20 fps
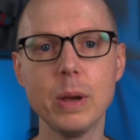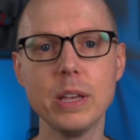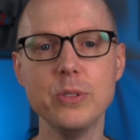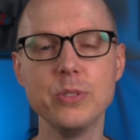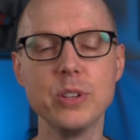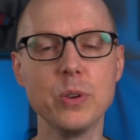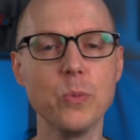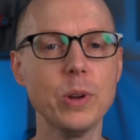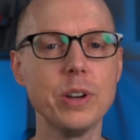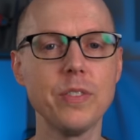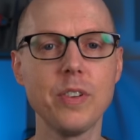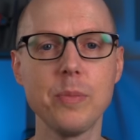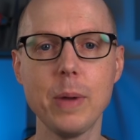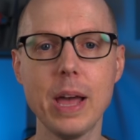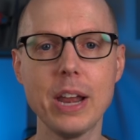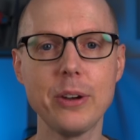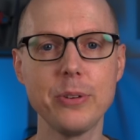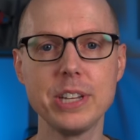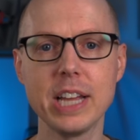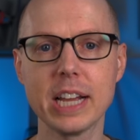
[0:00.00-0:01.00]
by using whatever
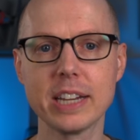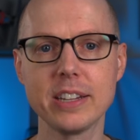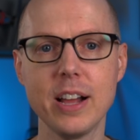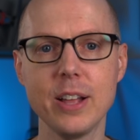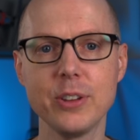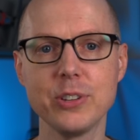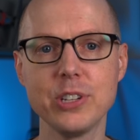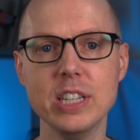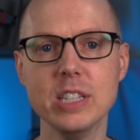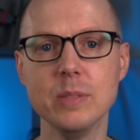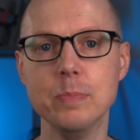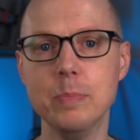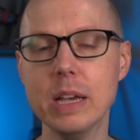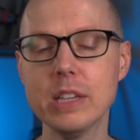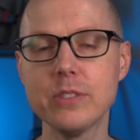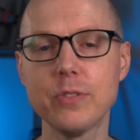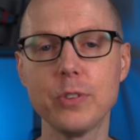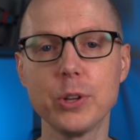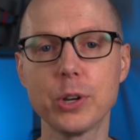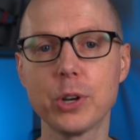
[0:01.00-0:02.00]
battery technology is
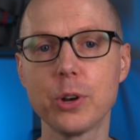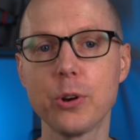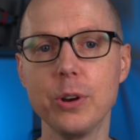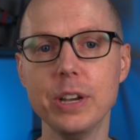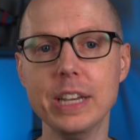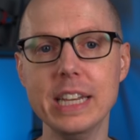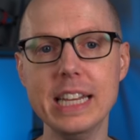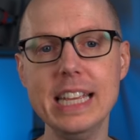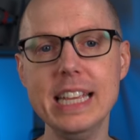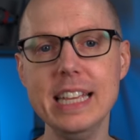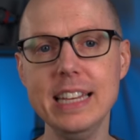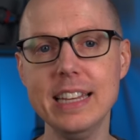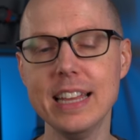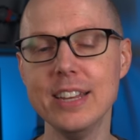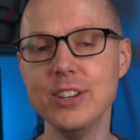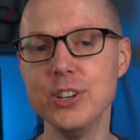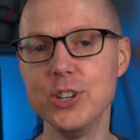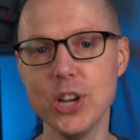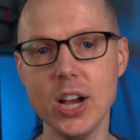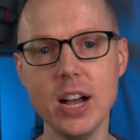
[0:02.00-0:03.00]
best for their current need
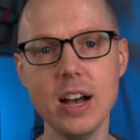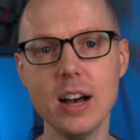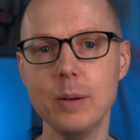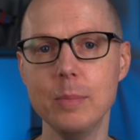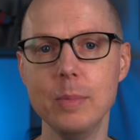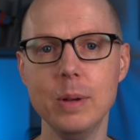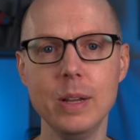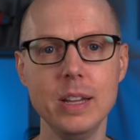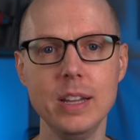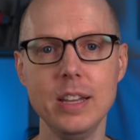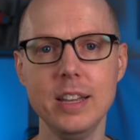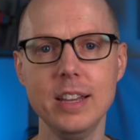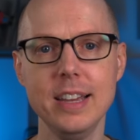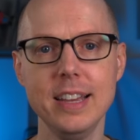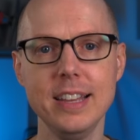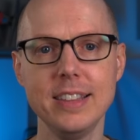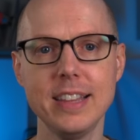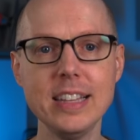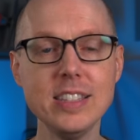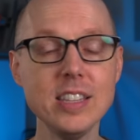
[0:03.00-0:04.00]
and job.
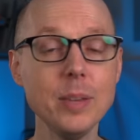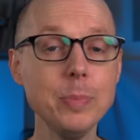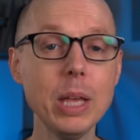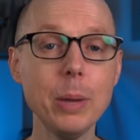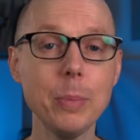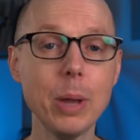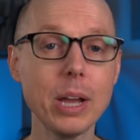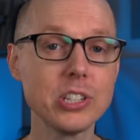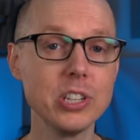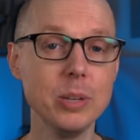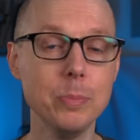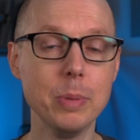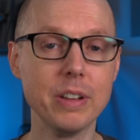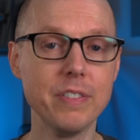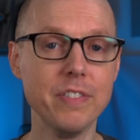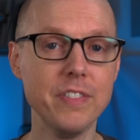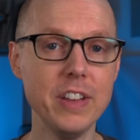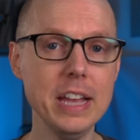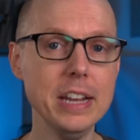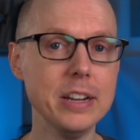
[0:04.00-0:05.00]
That's something I'm actually a big
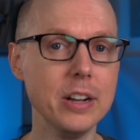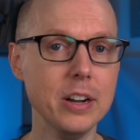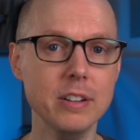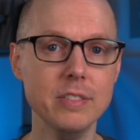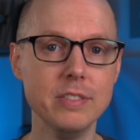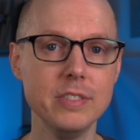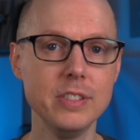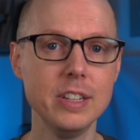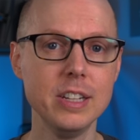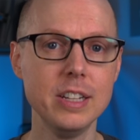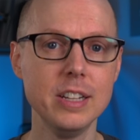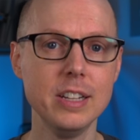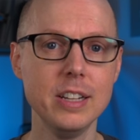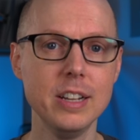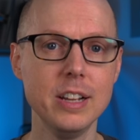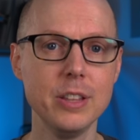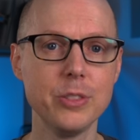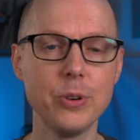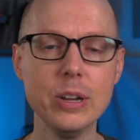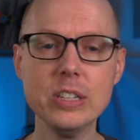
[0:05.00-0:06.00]
fan of.
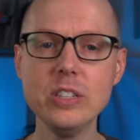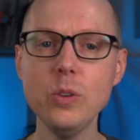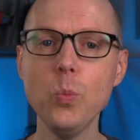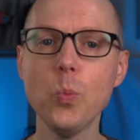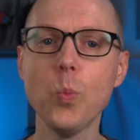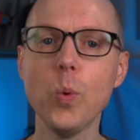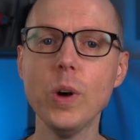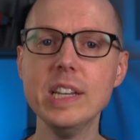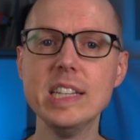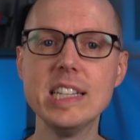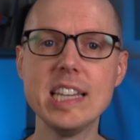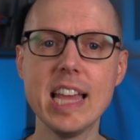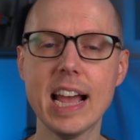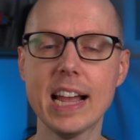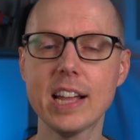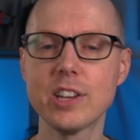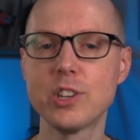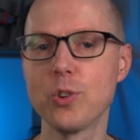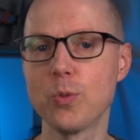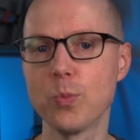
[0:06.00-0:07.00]
There isn't one
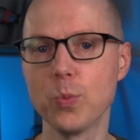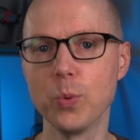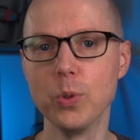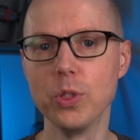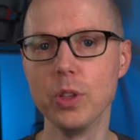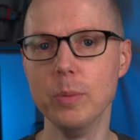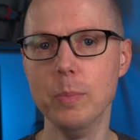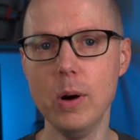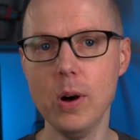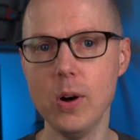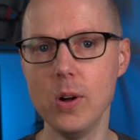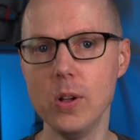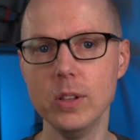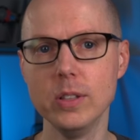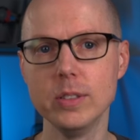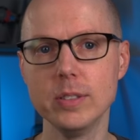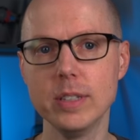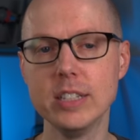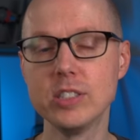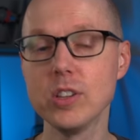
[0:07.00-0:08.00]
tech to rule them
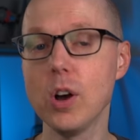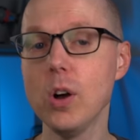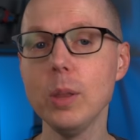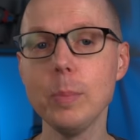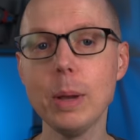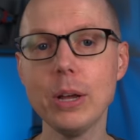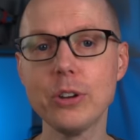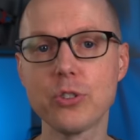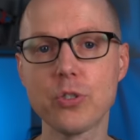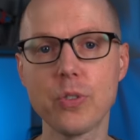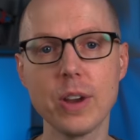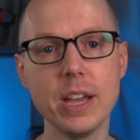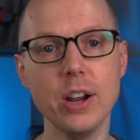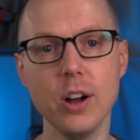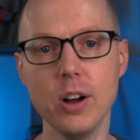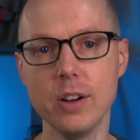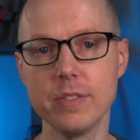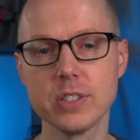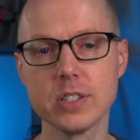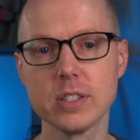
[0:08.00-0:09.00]
all. It's all about
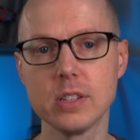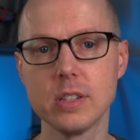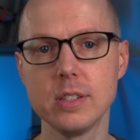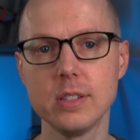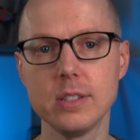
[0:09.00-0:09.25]
trade-offs.